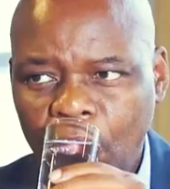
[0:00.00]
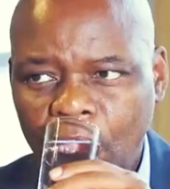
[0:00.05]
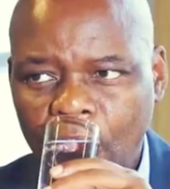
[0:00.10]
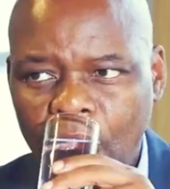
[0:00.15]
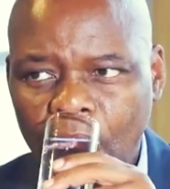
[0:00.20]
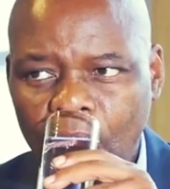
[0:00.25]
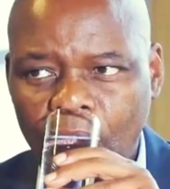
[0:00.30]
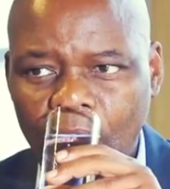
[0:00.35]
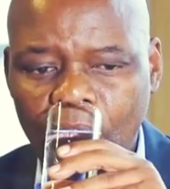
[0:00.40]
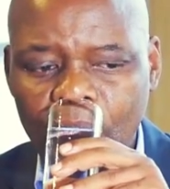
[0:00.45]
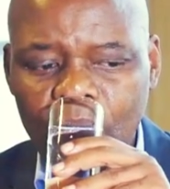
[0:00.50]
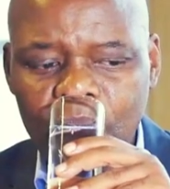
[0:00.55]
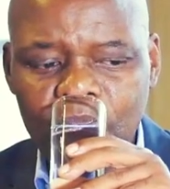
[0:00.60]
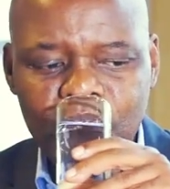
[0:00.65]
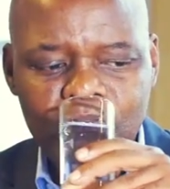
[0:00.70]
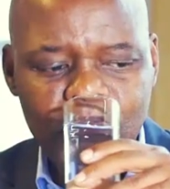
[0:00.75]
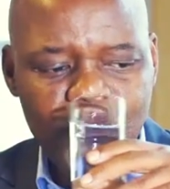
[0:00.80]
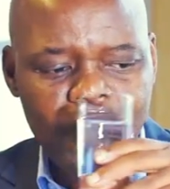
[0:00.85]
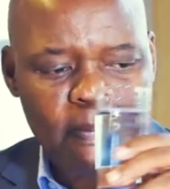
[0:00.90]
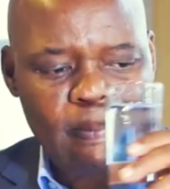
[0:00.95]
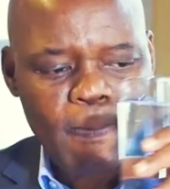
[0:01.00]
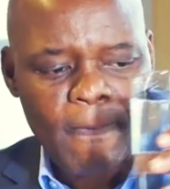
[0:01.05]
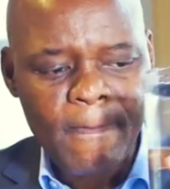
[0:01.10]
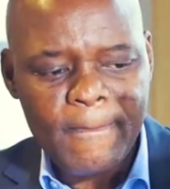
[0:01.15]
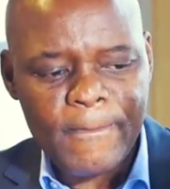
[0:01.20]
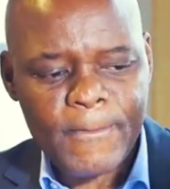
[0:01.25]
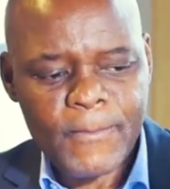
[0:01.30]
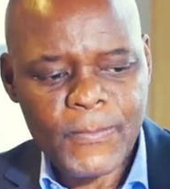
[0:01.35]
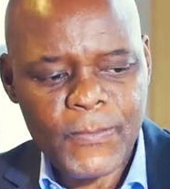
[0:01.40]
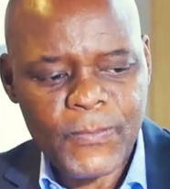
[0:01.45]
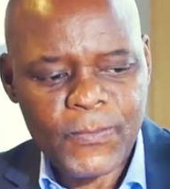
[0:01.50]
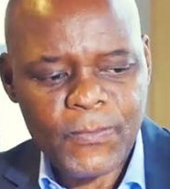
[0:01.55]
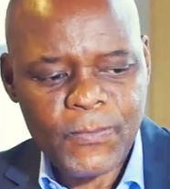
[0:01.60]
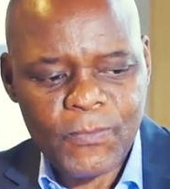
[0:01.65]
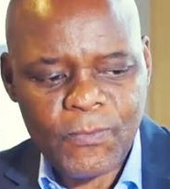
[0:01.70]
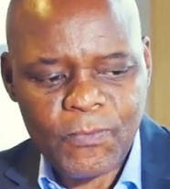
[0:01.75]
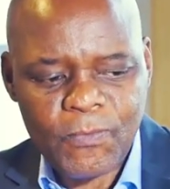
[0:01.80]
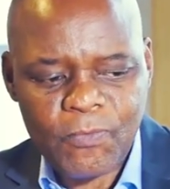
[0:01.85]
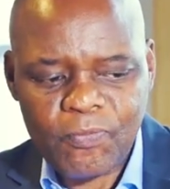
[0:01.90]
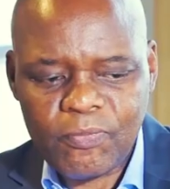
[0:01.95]
10,000 an hour.
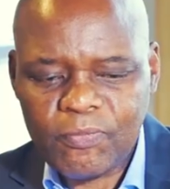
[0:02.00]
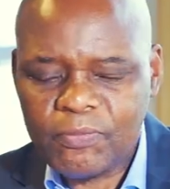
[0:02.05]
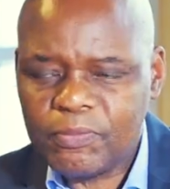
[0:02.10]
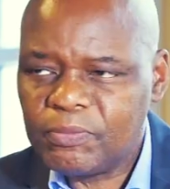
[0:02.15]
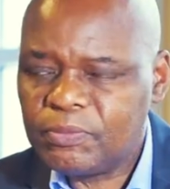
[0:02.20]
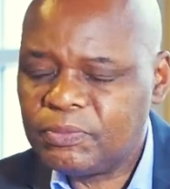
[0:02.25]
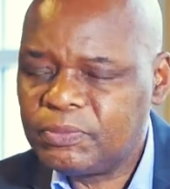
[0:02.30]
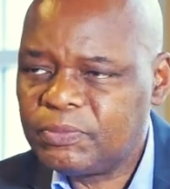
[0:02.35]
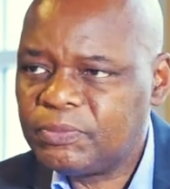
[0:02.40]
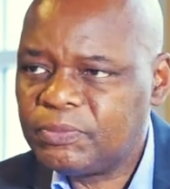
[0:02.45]
Mm. If